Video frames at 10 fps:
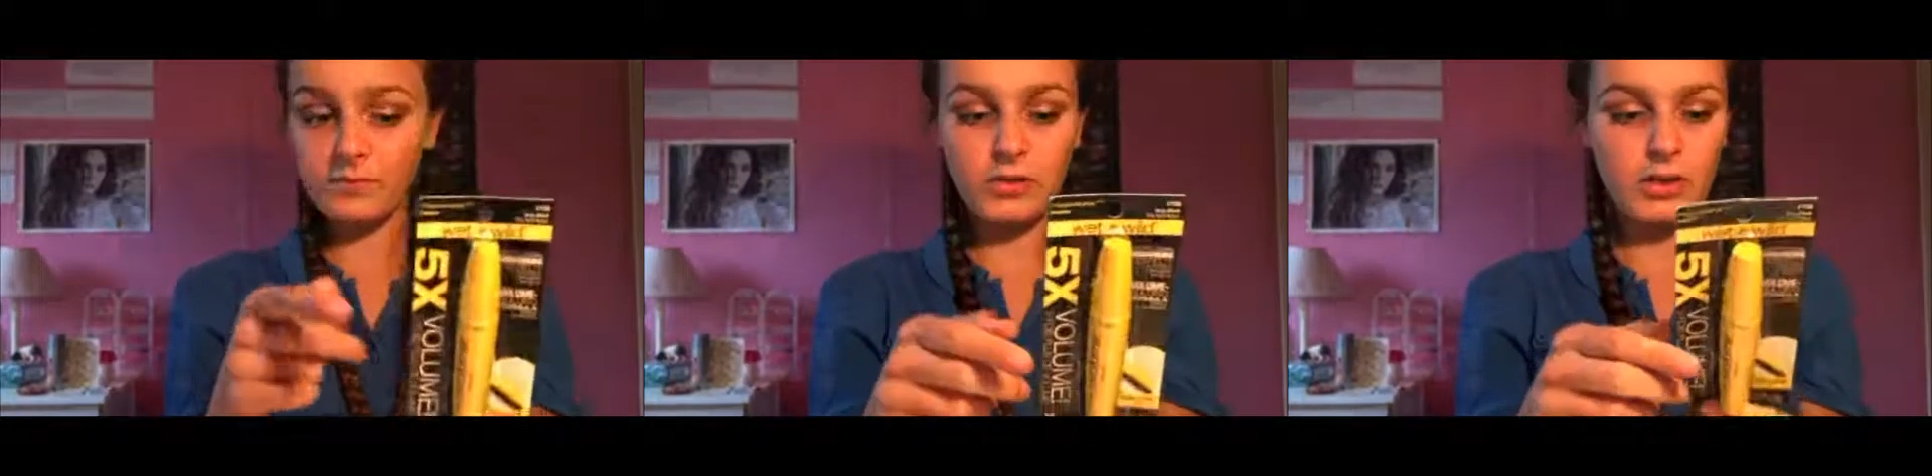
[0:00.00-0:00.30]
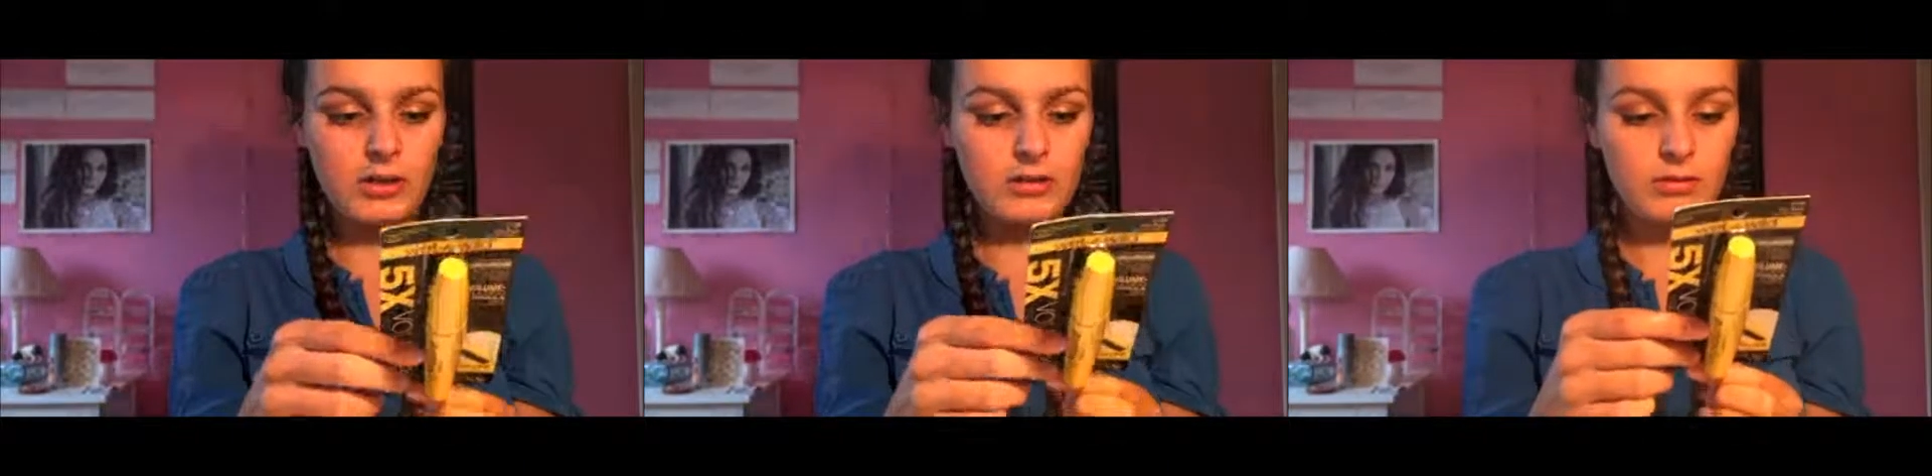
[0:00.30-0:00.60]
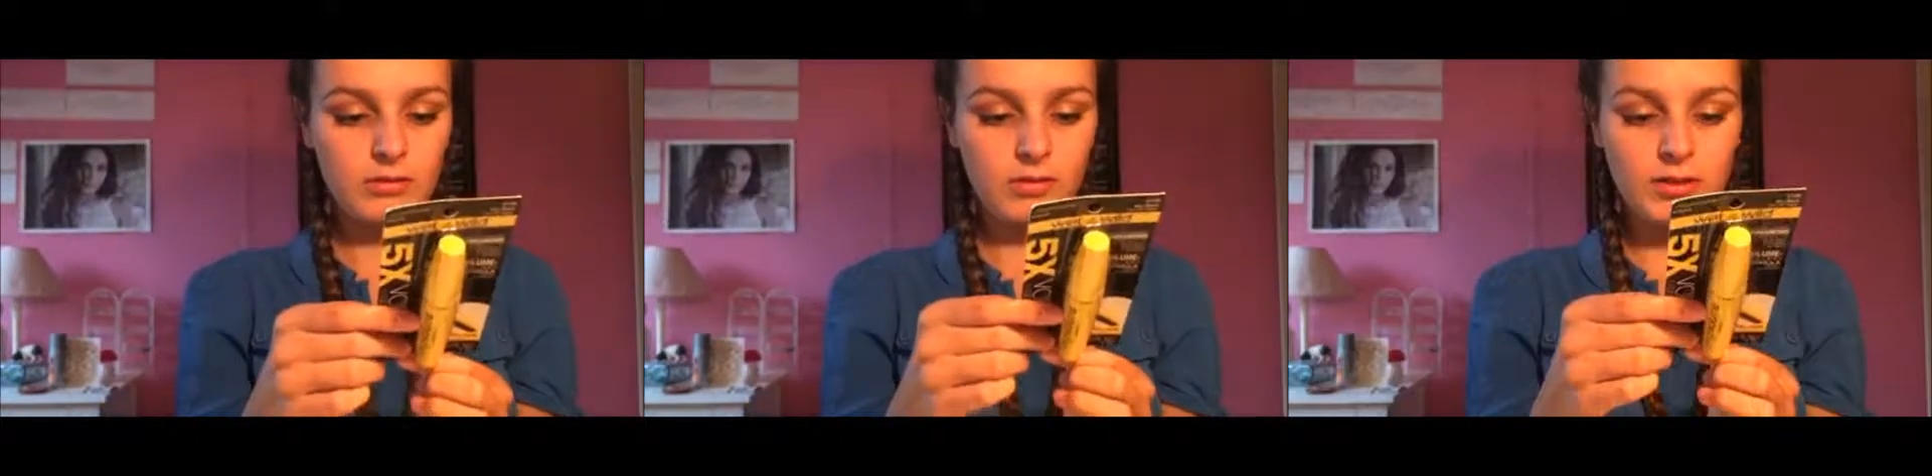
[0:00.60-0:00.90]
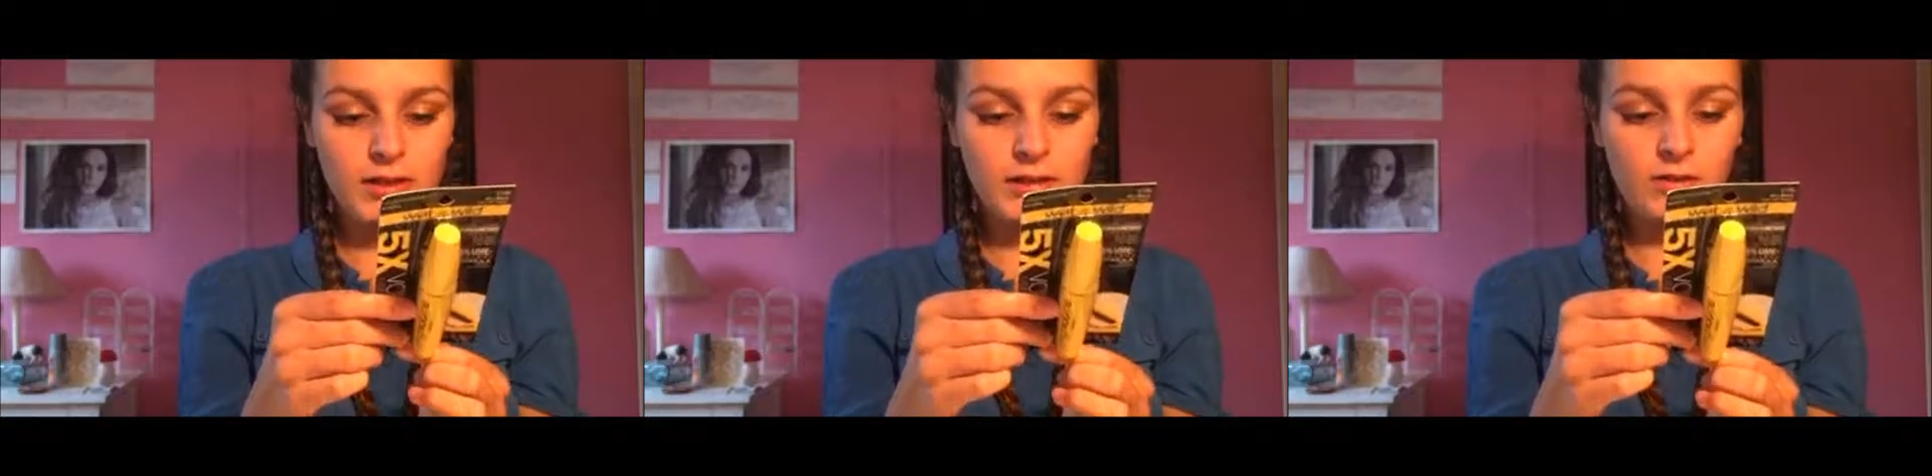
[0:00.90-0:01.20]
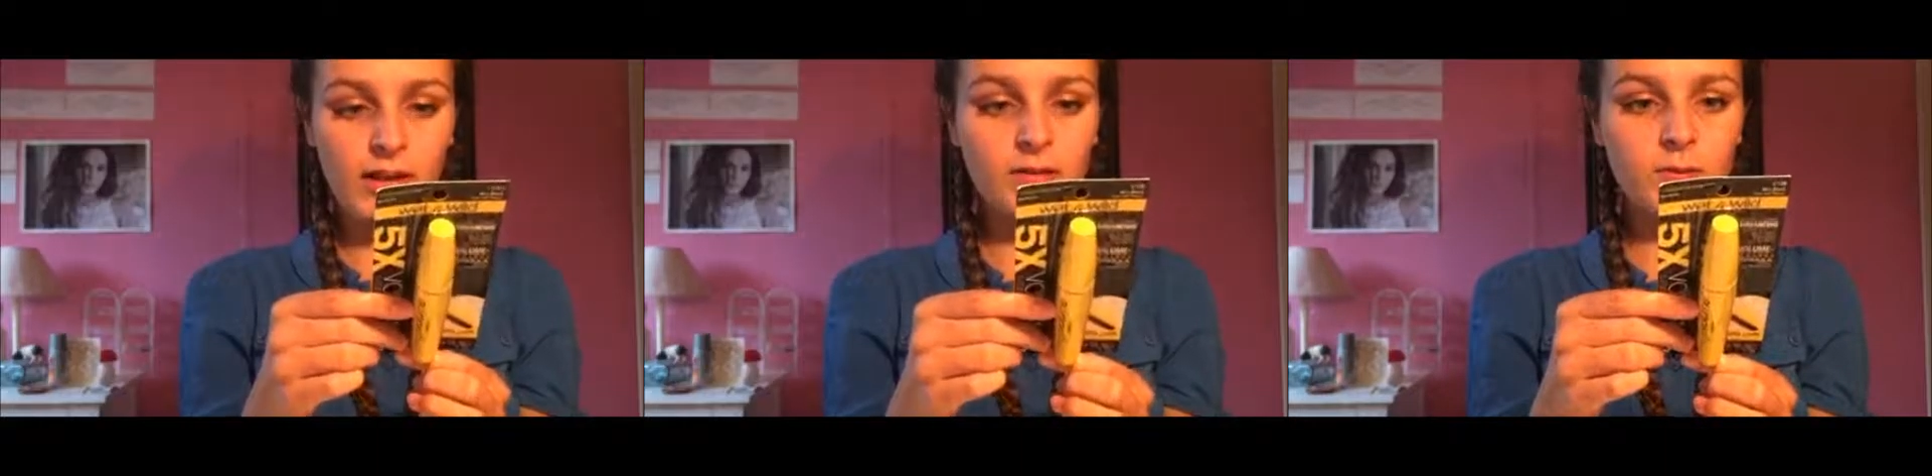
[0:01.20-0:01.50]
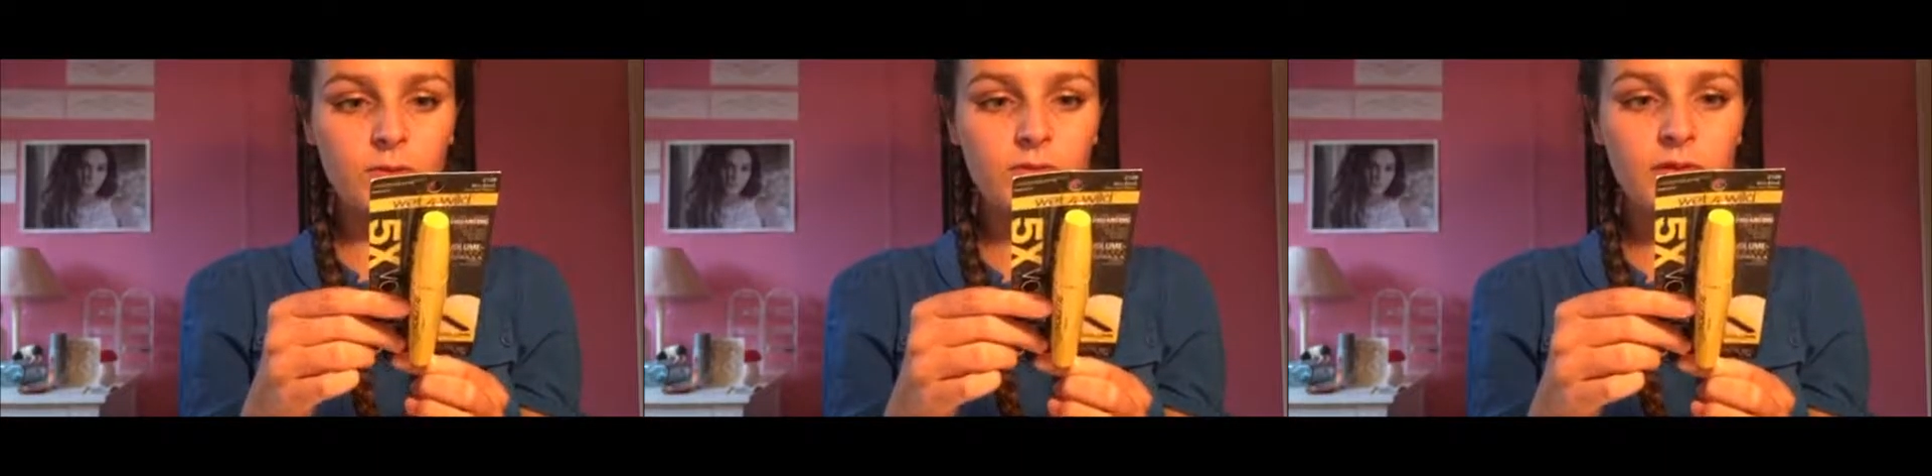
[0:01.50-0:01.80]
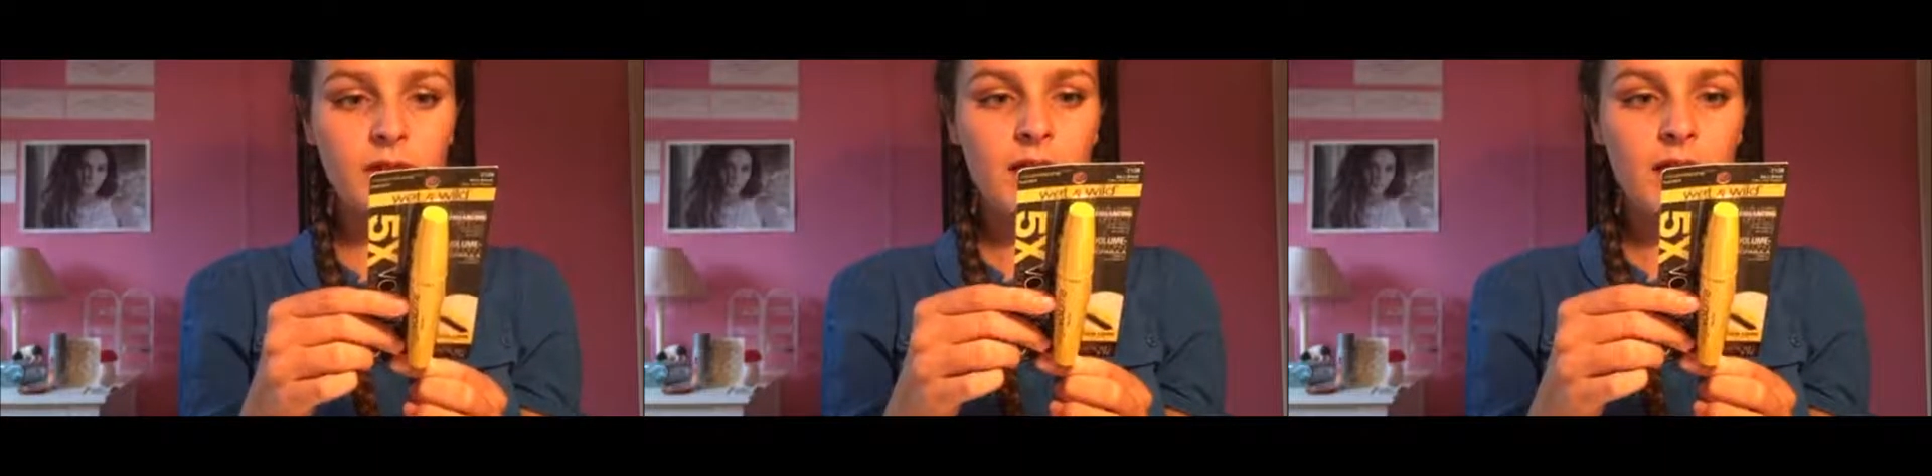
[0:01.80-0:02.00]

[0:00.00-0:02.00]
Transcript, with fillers: good, not tested on animals